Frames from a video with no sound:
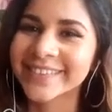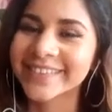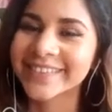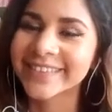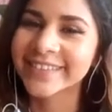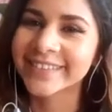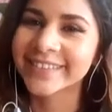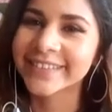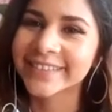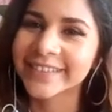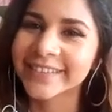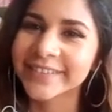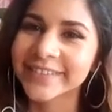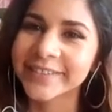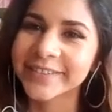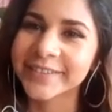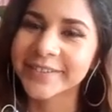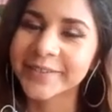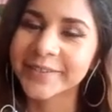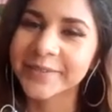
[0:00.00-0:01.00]

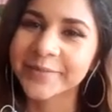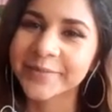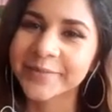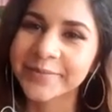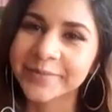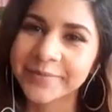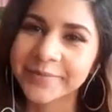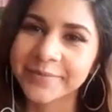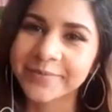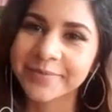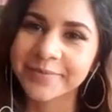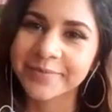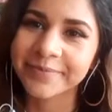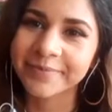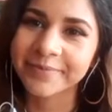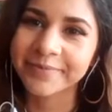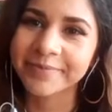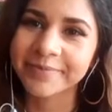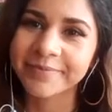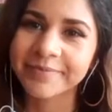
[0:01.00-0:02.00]

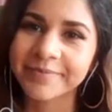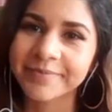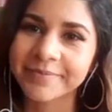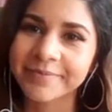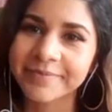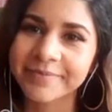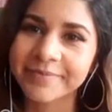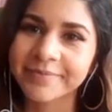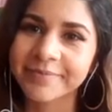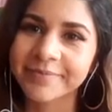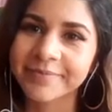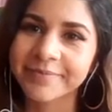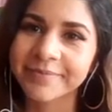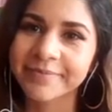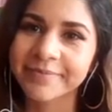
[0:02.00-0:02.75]
(silent)